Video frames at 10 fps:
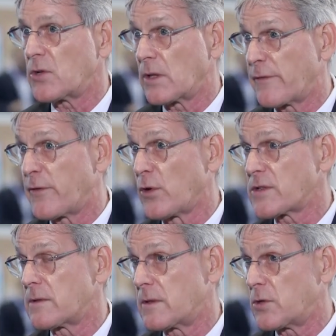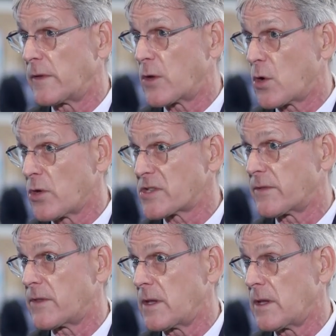during the course
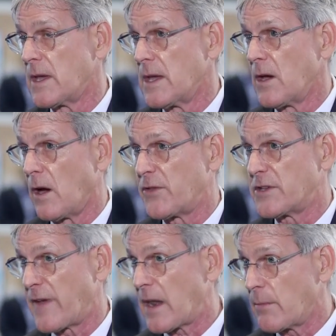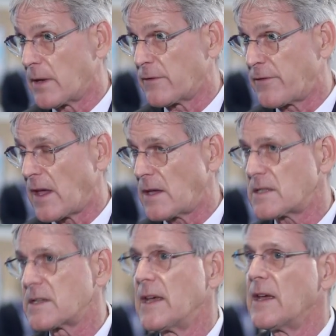of the development
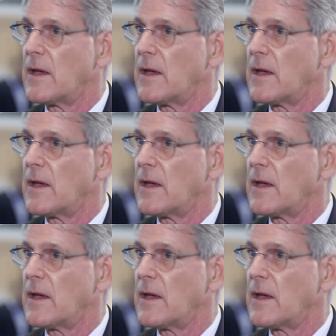phase.